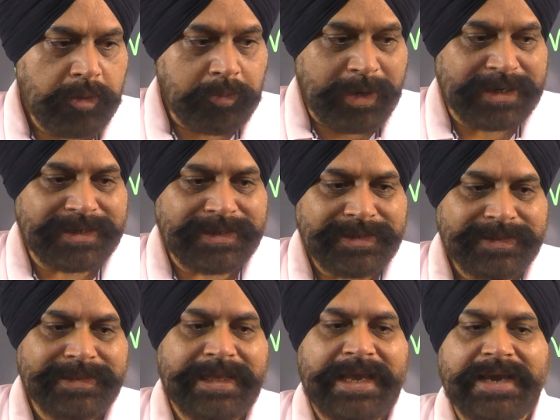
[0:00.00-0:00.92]
But
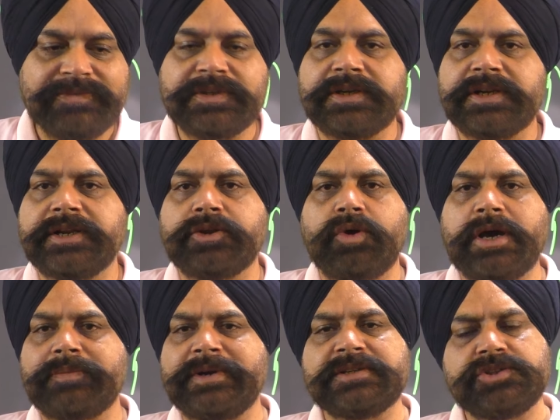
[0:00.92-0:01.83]
they have certain
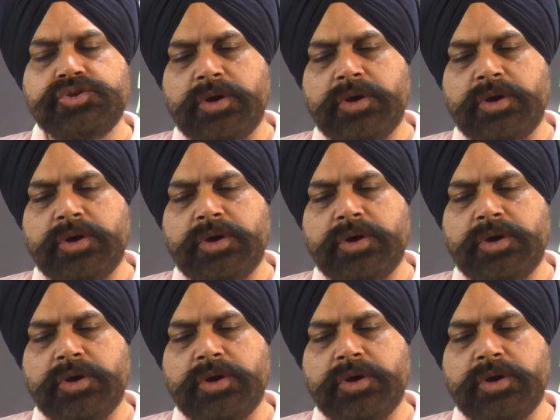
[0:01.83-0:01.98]
requirements.